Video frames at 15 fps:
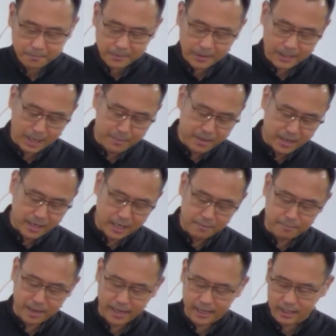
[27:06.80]
let me end
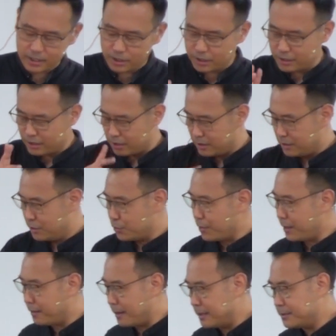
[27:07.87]
by doing
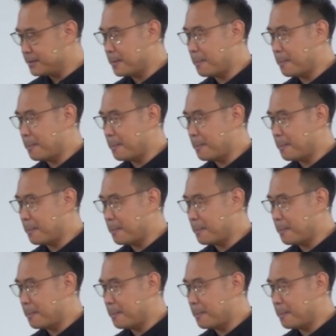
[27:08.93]
this.